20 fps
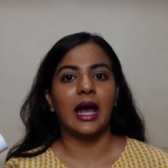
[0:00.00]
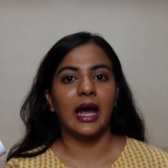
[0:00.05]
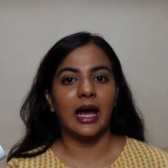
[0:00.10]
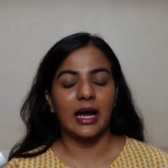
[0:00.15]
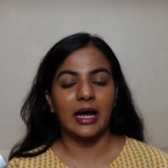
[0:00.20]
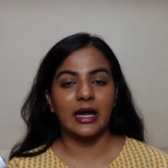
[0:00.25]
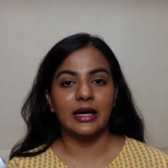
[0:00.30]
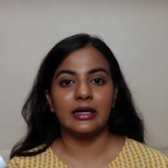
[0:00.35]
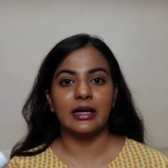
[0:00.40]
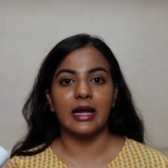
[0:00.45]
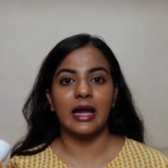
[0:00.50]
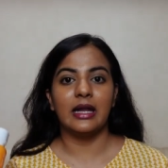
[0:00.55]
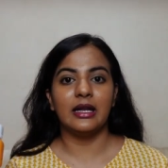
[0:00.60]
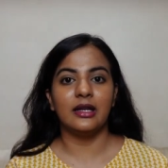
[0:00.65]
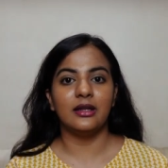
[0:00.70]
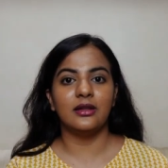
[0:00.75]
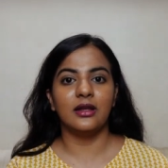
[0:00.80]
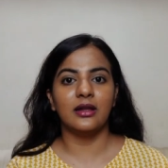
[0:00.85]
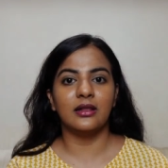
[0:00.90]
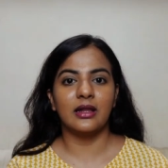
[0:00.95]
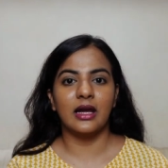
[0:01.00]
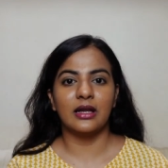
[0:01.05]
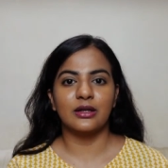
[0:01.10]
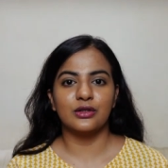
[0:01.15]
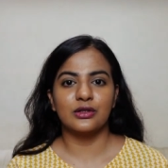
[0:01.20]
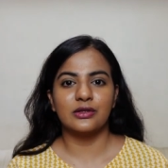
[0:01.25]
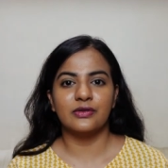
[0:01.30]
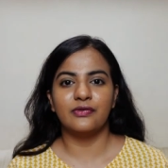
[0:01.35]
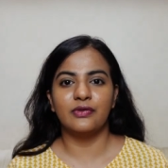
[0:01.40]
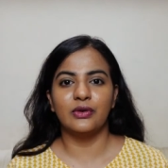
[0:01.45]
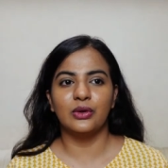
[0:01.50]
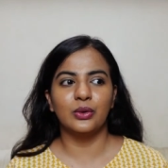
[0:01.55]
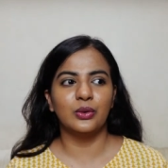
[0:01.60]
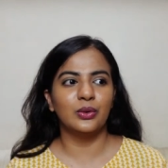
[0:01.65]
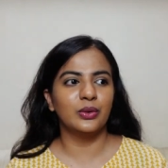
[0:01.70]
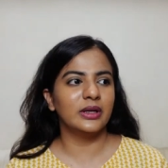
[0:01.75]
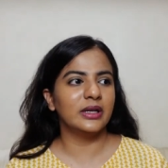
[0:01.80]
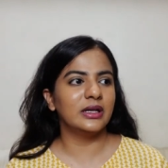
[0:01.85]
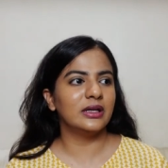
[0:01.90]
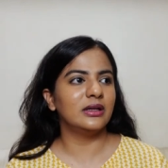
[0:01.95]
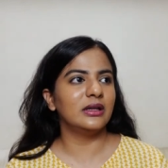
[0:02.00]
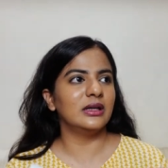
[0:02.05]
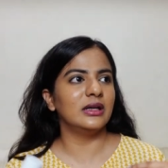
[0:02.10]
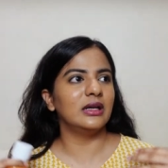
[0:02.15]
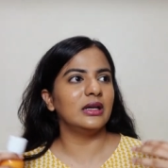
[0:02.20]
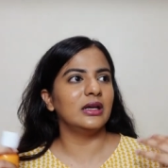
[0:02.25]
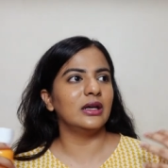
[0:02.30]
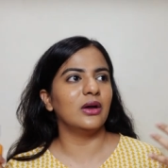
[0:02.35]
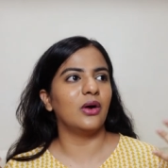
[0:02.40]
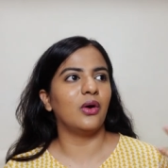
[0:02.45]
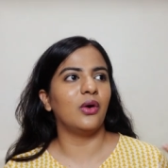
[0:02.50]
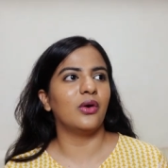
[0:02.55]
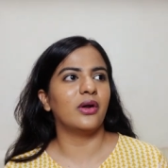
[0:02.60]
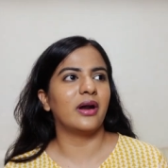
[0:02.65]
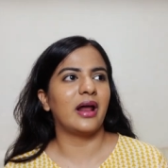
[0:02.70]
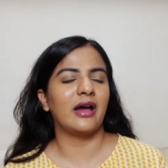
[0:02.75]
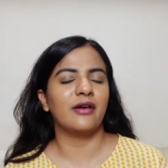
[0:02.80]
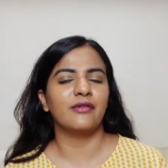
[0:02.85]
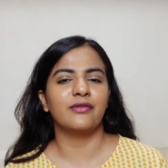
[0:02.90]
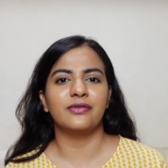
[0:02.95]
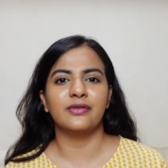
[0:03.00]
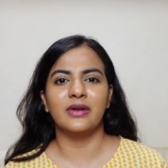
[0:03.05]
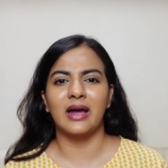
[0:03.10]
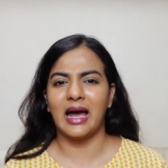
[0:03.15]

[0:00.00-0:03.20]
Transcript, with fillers: and anything that is fluidy or have